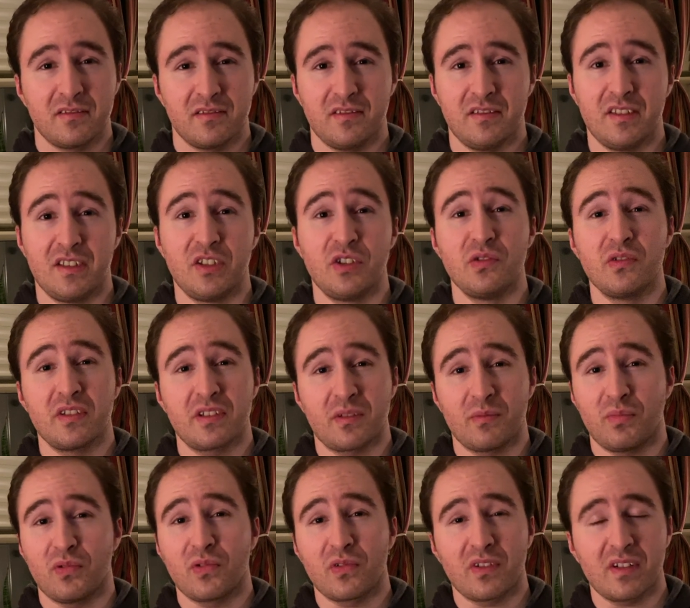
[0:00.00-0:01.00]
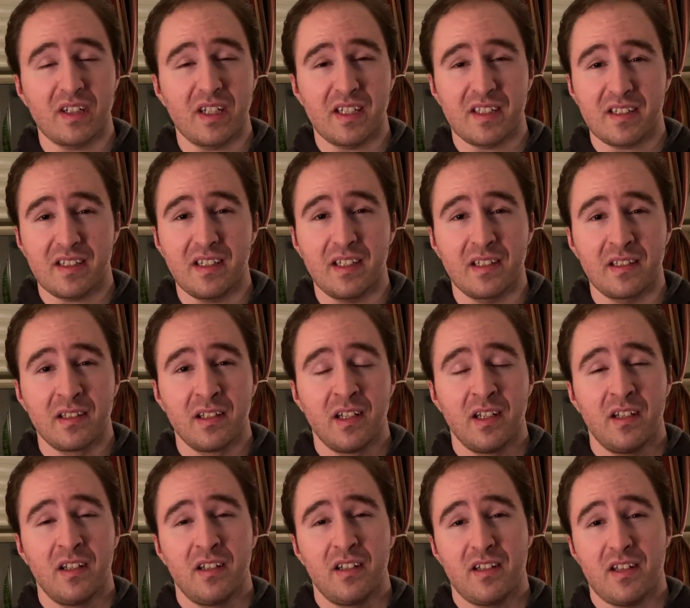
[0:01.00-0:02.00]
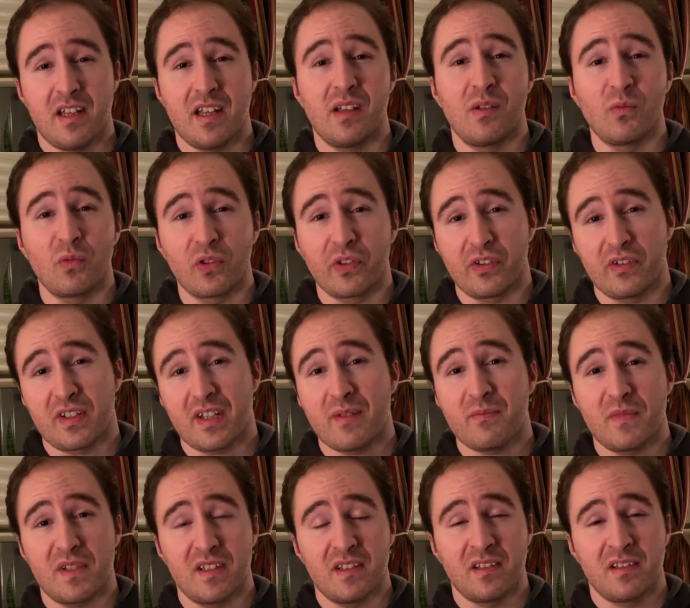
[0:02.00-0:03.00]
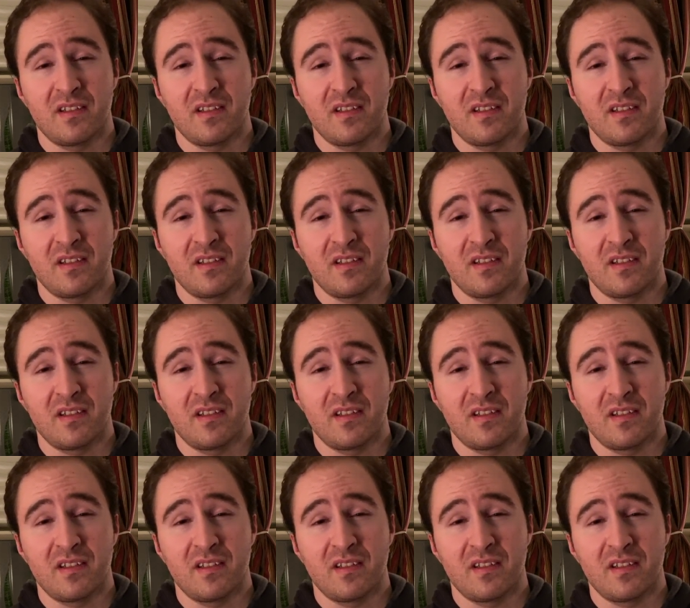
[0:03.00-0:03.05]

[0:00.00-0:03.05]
did you look at porn or not today? And were you tempted?